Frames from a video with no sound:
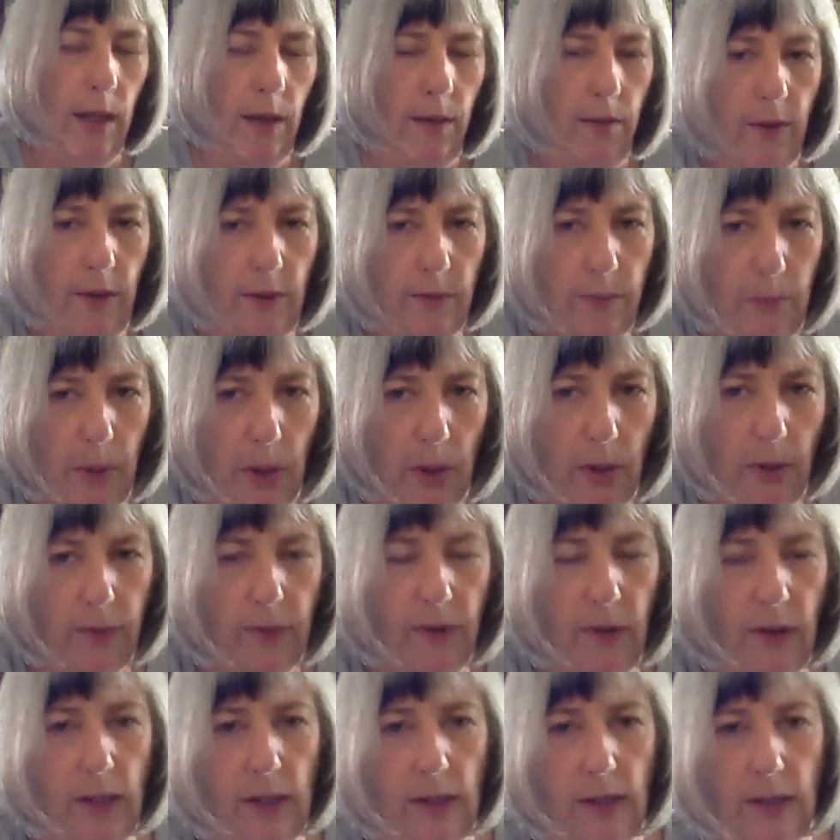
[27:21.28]
This
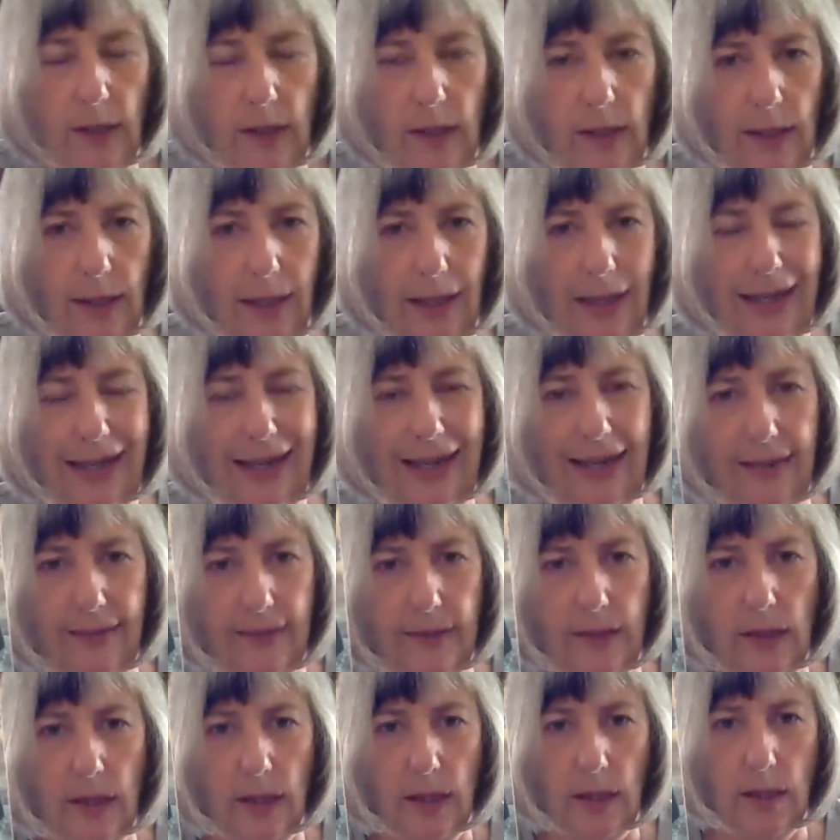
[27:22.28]
person
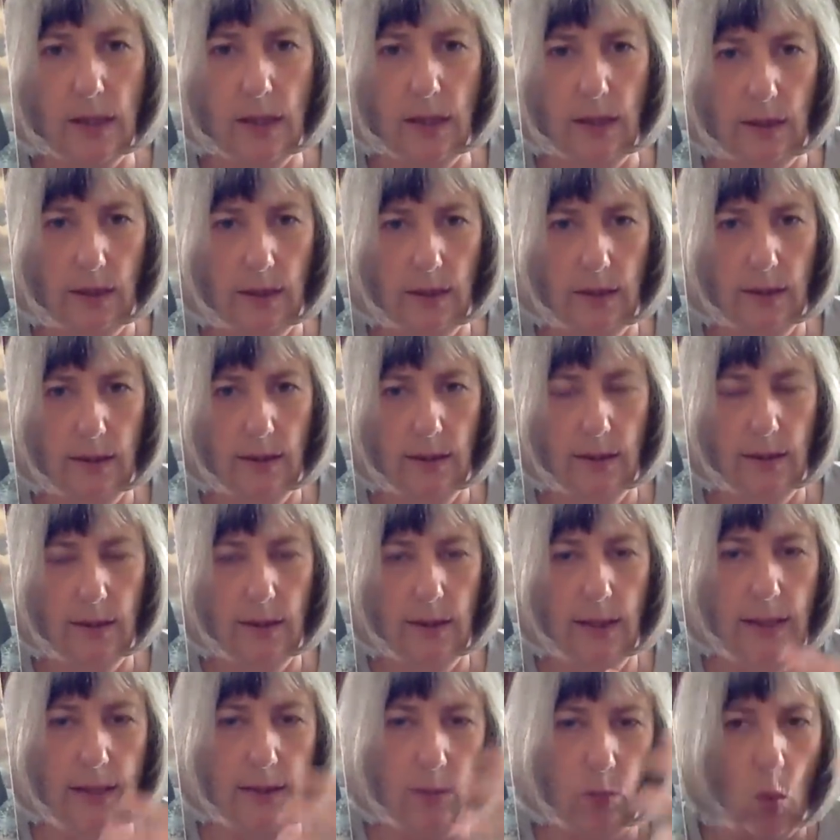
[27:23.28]
isn't,
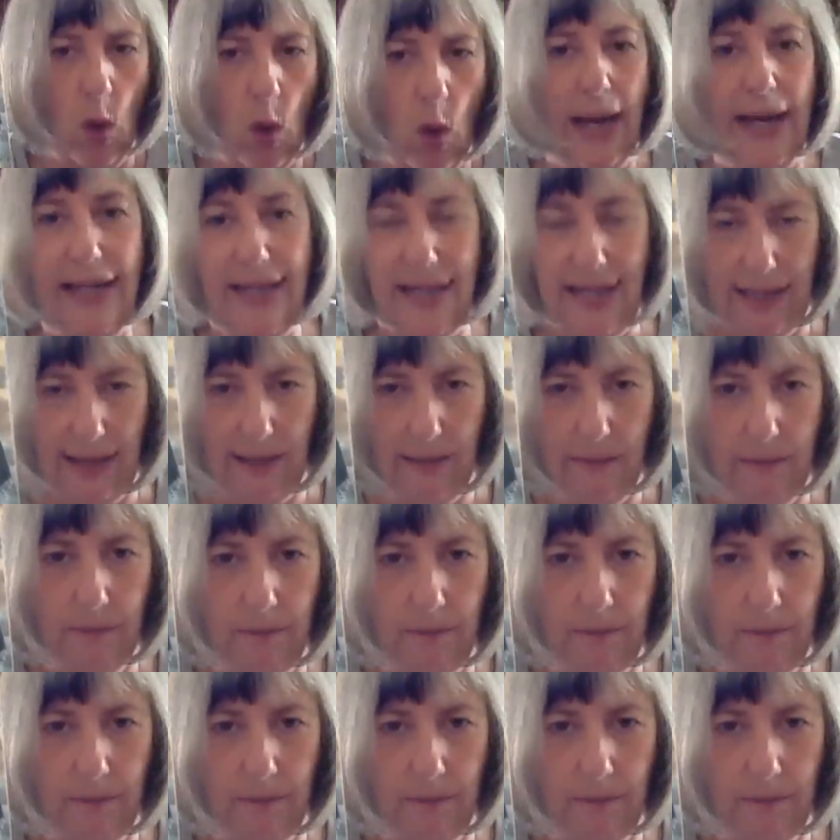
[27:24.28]
is waiting.